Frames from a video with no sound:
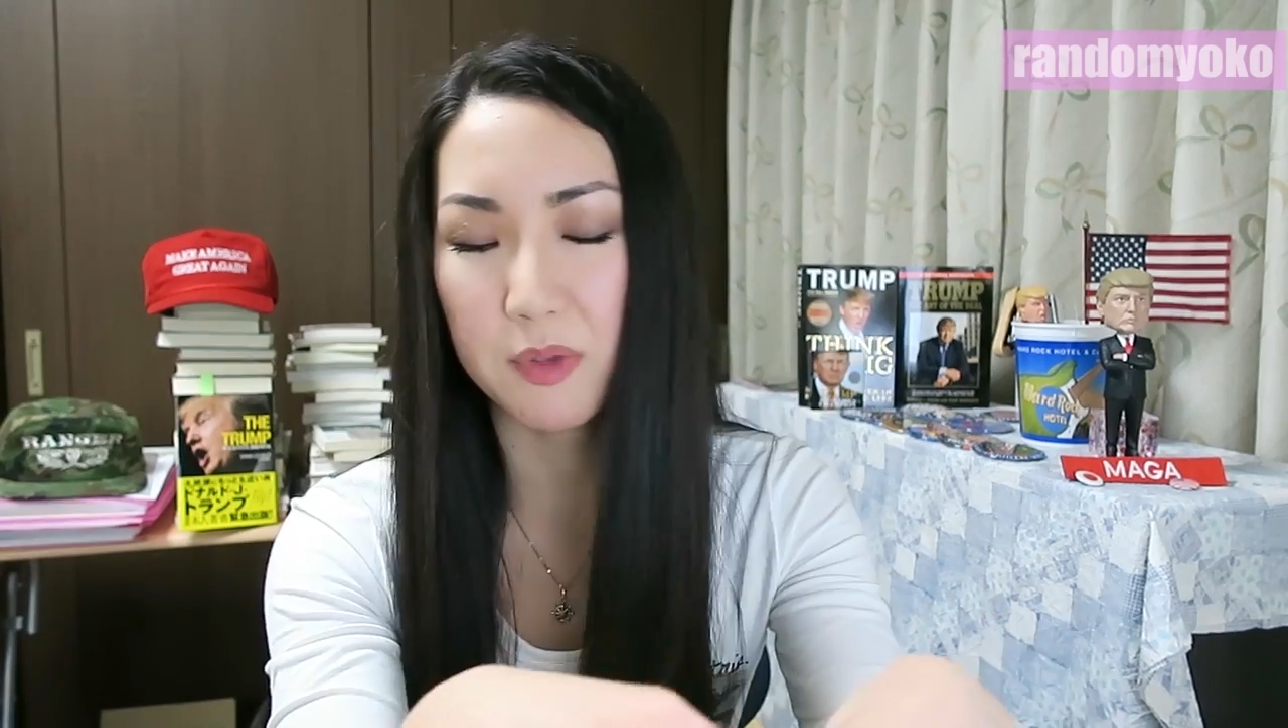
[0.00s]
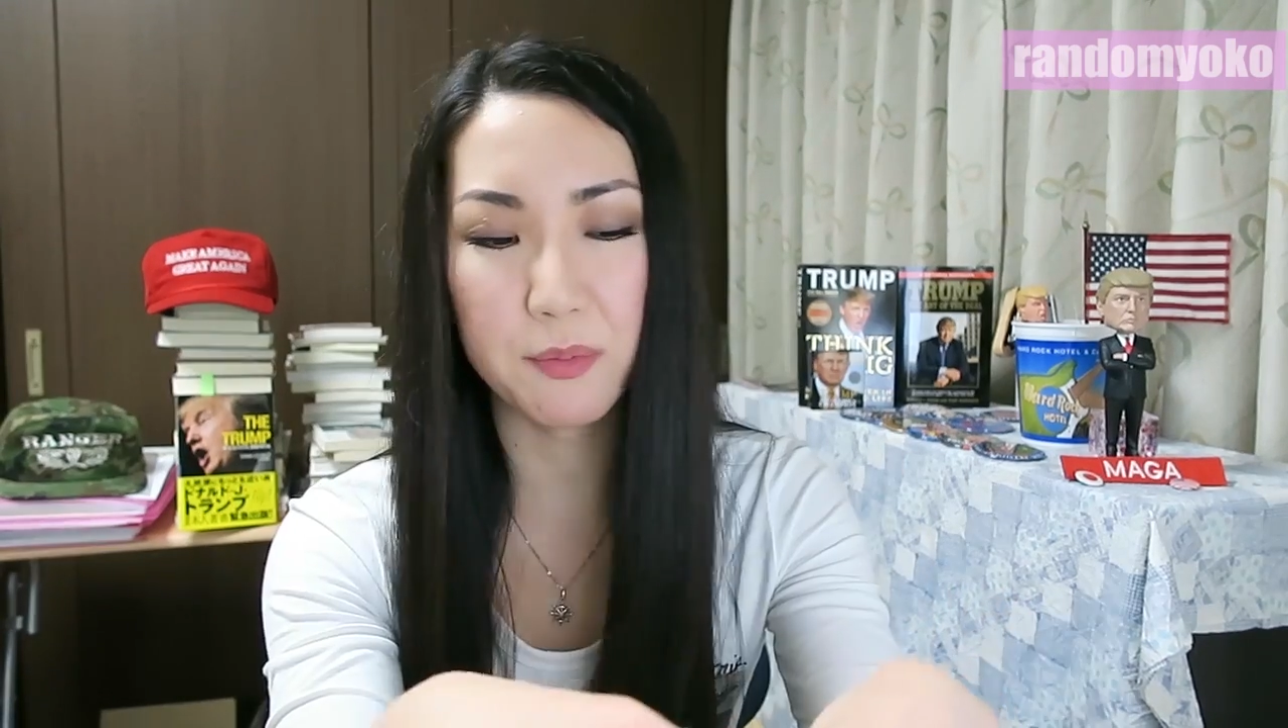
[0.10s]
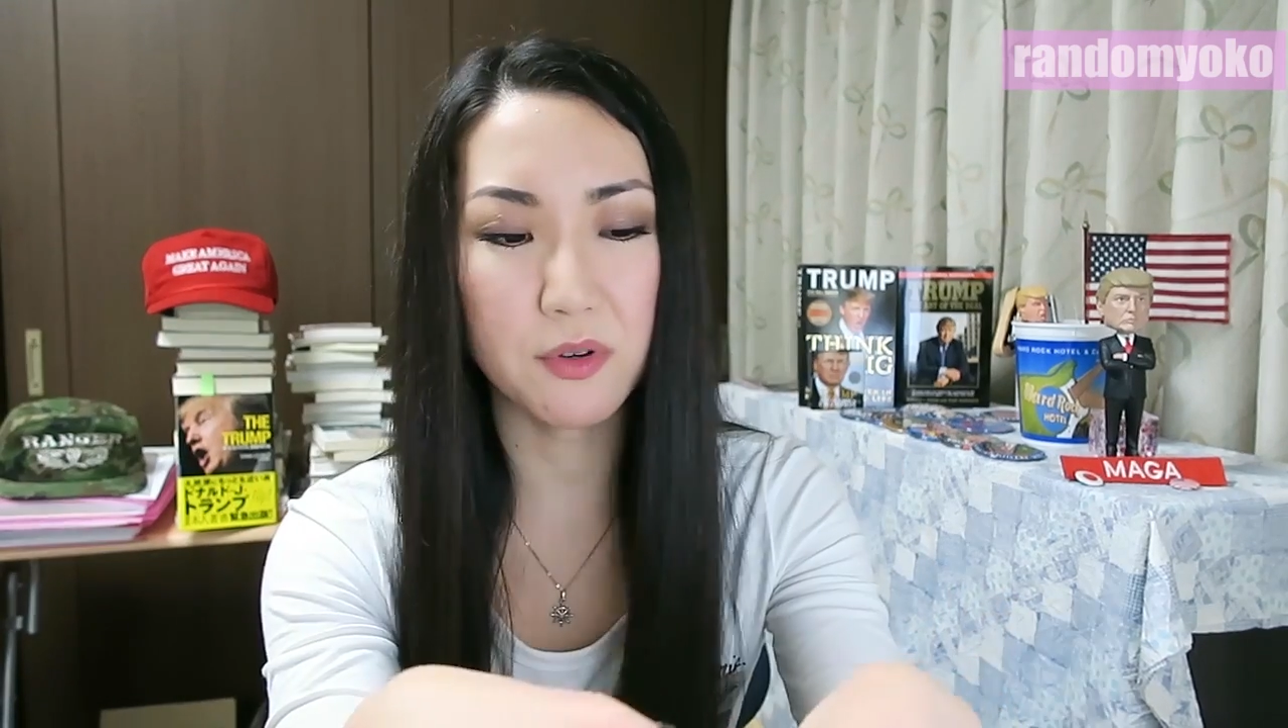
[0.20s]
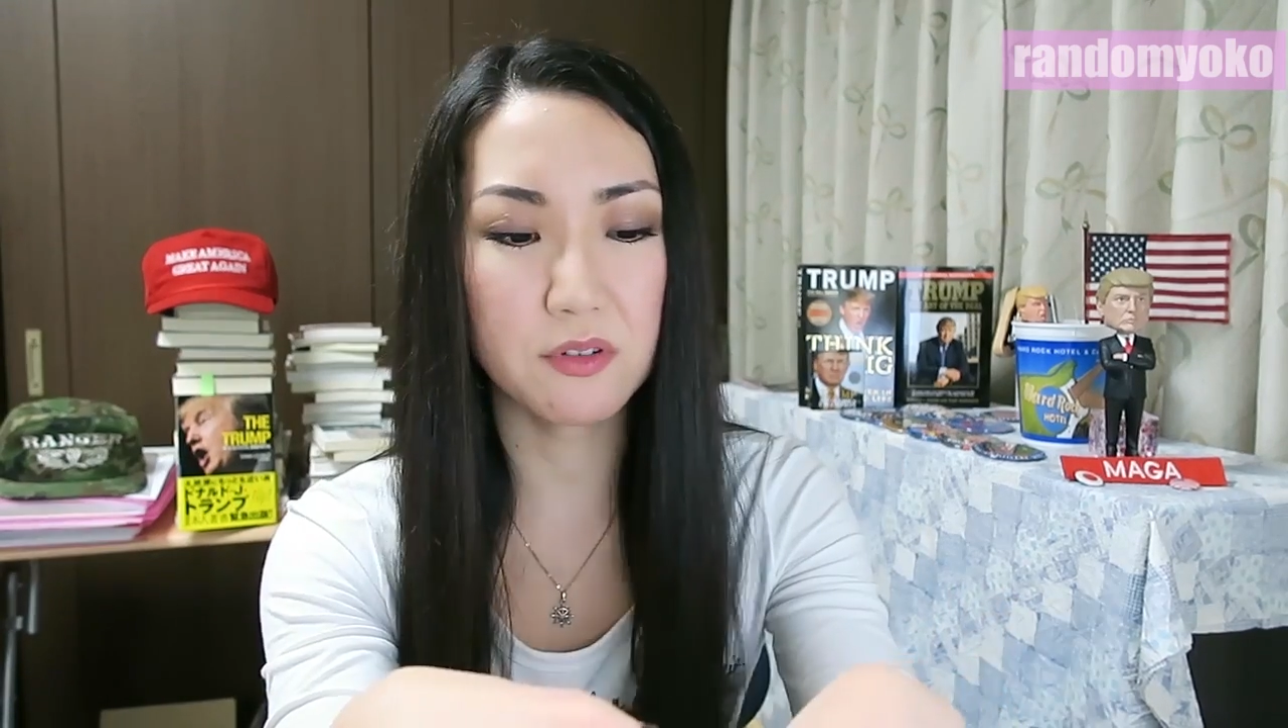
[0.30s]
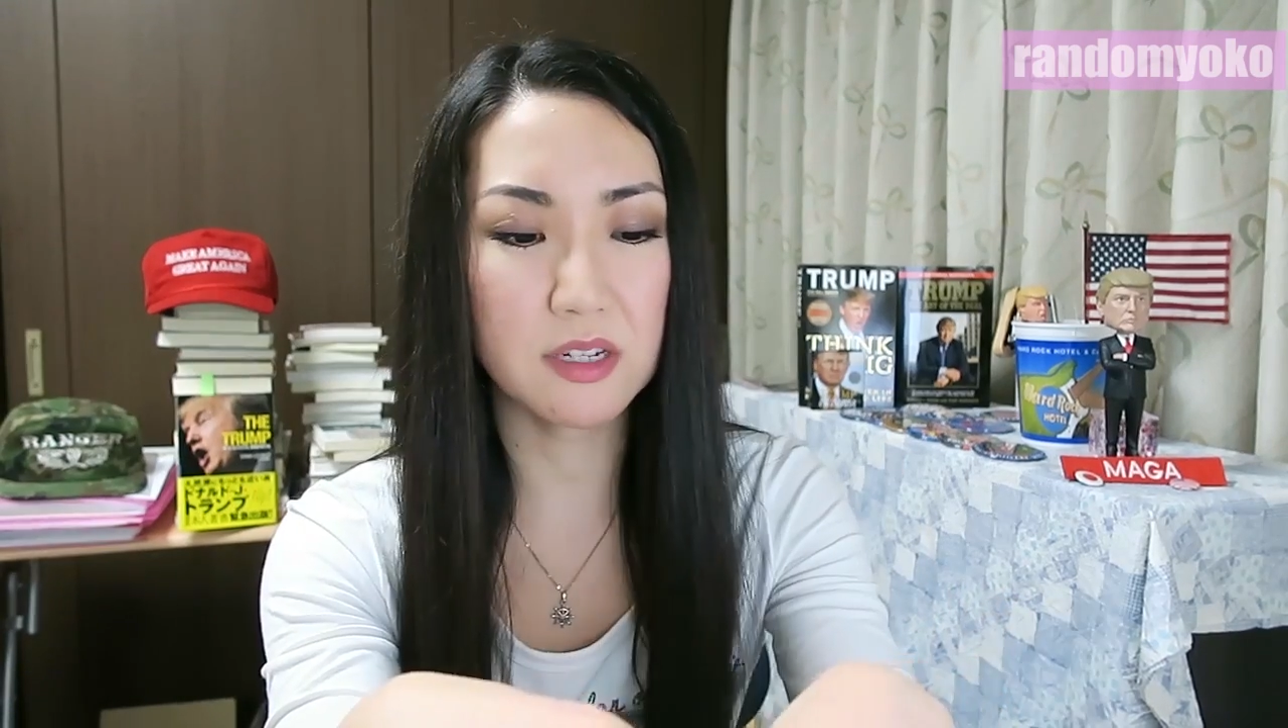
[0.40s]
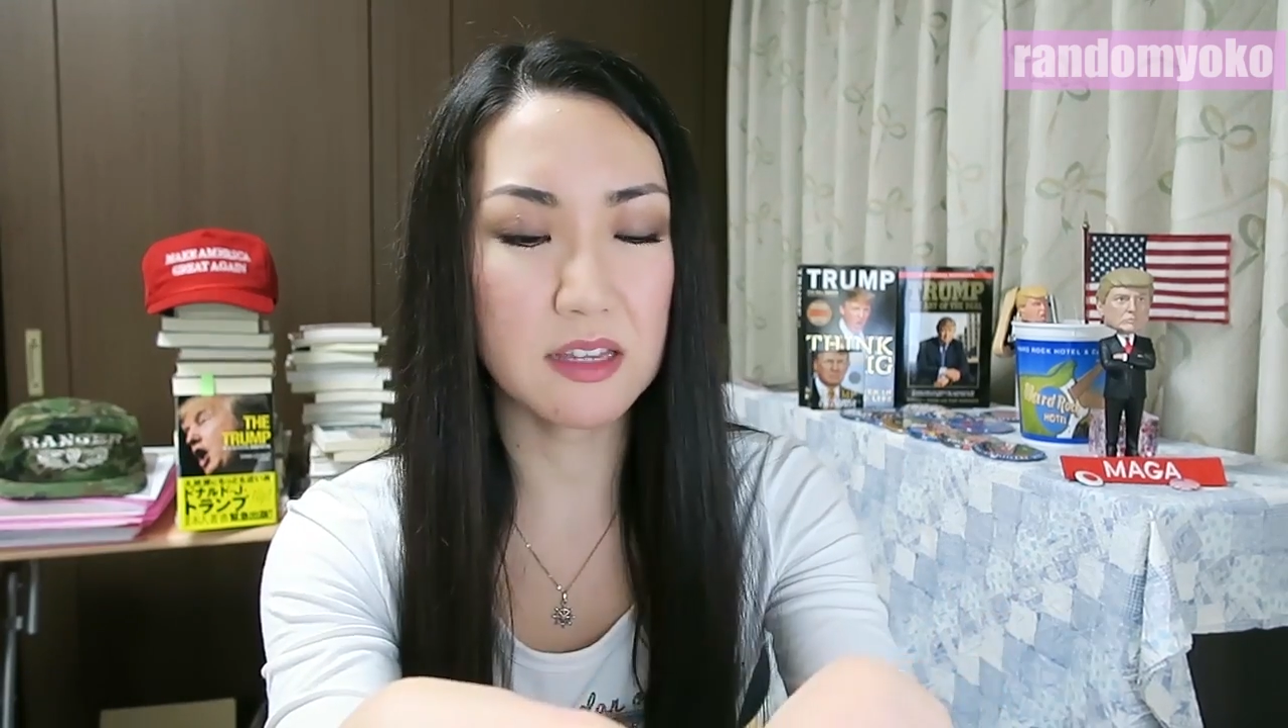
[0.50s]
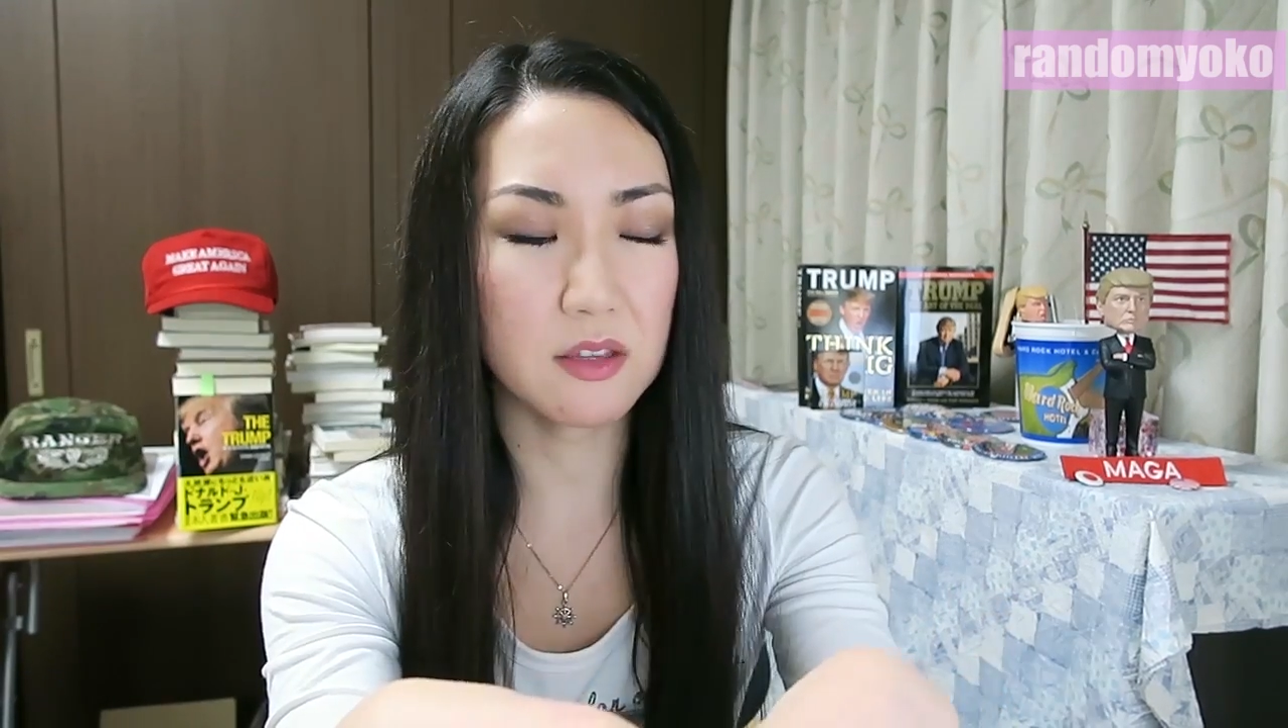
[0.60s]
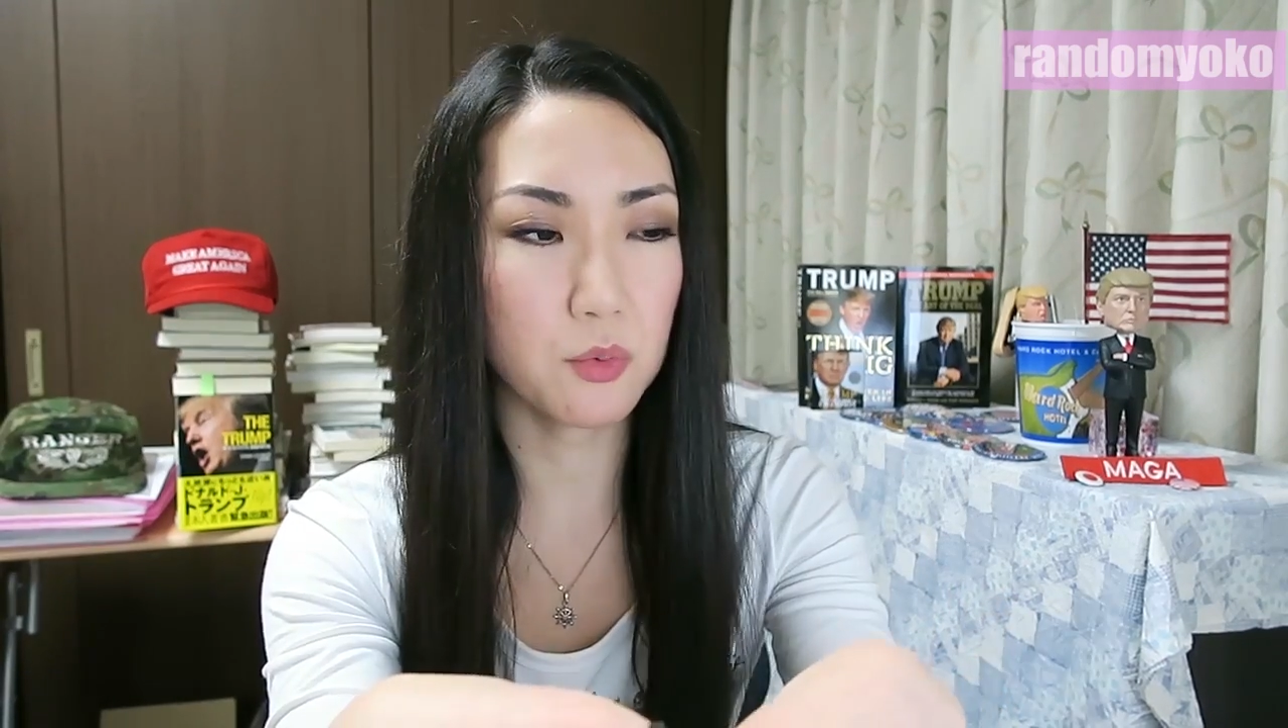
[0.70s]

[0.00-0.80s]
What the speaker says: People in